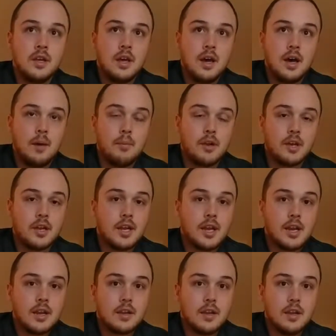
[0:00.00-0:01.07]
And I'm going to
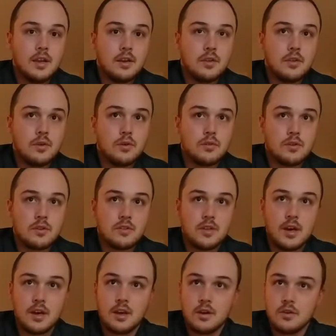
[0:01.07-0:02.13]
get into those in a
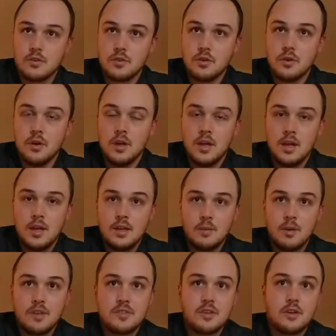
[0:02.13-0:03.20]
sec here. So
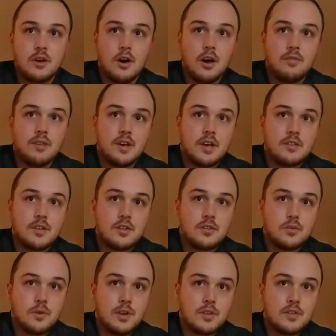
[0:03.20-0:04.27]
Namestnikov, like I said, is
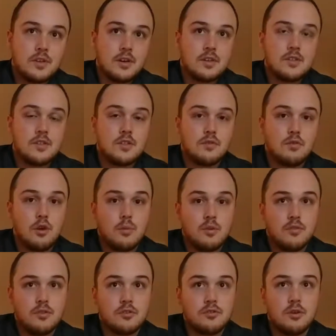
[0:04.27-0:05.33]
26. He's a former
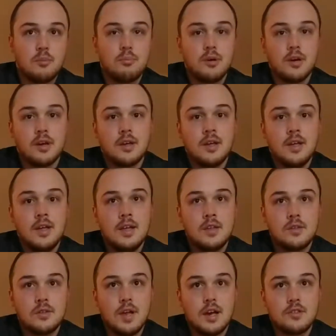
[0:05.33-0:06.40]
first-round pick.
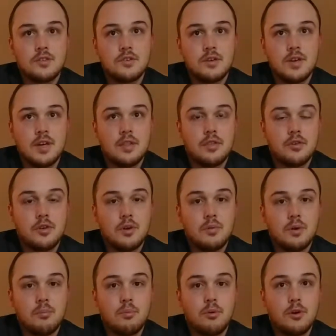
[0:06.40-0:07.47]
So last year he had
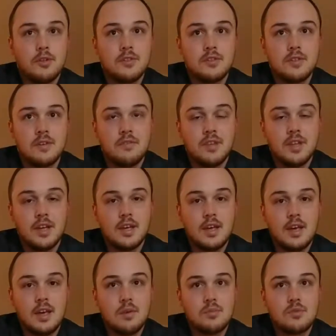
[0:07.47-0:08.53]
31 points in 78
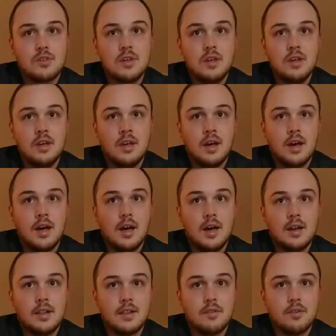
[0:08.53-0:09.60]
games
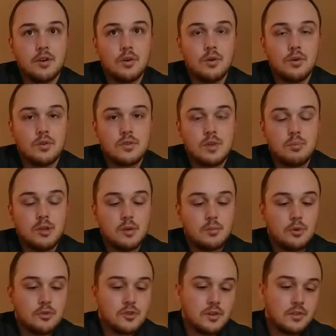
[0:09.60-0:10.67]
and 11 goals. He played
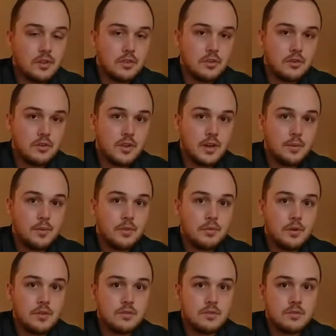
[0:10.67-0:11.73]
mostly on the third line with the
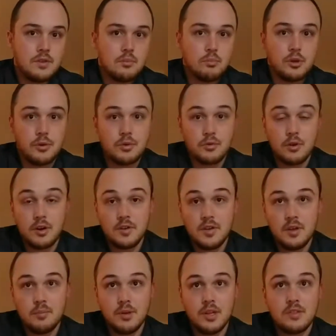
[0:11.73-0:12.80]
Rangers, didn't play with great
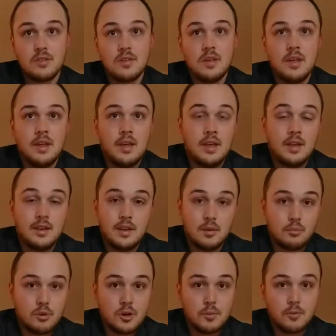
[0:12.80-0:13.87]
teammates,
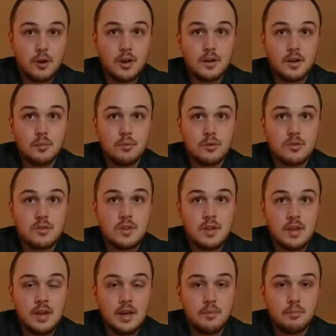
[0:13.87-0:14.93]
didn't put up great numbers.
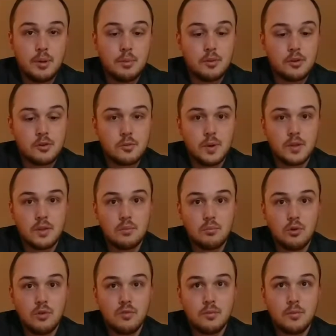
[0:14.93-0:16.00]
People expected
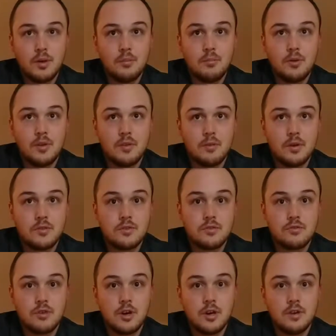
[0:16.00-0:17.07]
more from him when the Rangers
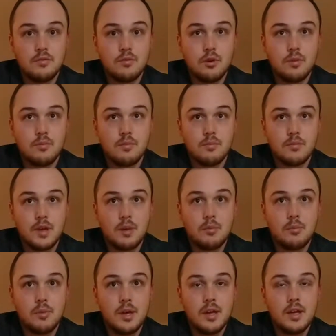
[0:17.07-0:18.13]
traded for him from Tampa
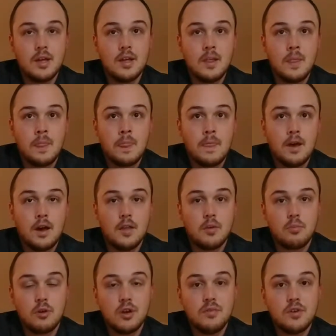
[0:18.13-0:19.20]
Bay. The
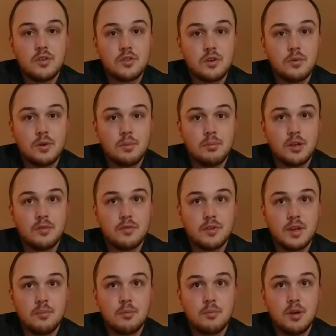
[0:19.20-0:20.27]
previous year, when he played for
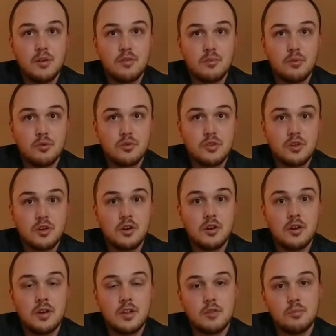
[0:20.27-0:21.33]
Tampa Bay for most of the
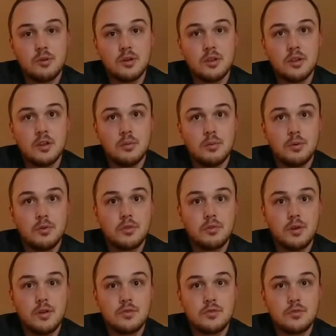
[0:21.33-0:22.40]
year, he split a little bit with the
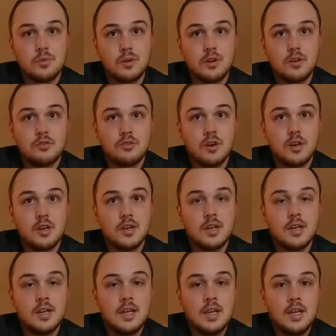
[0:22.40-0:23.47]
Rangers when he got traded.
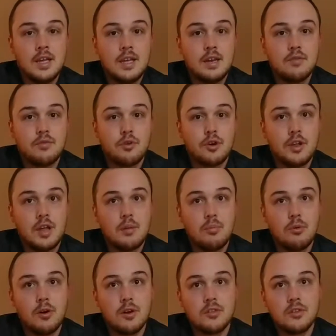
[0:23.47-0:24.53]
He had 48
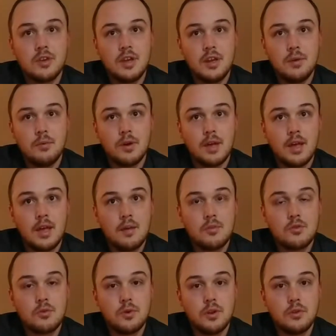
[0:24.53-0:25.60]
points in 81
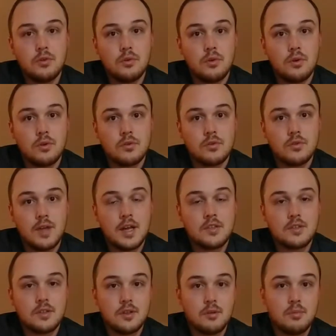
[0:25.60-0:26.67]
games, 22 goals. So
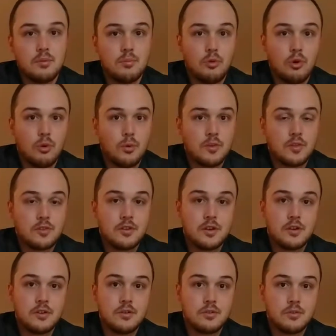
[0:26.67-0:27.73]
that's a little bit more what the
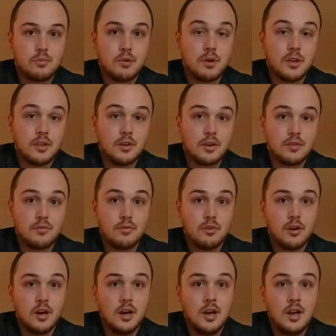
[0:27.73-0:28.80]
Senators are probably looking
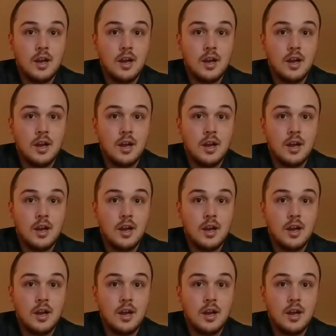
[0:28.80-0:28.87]
for.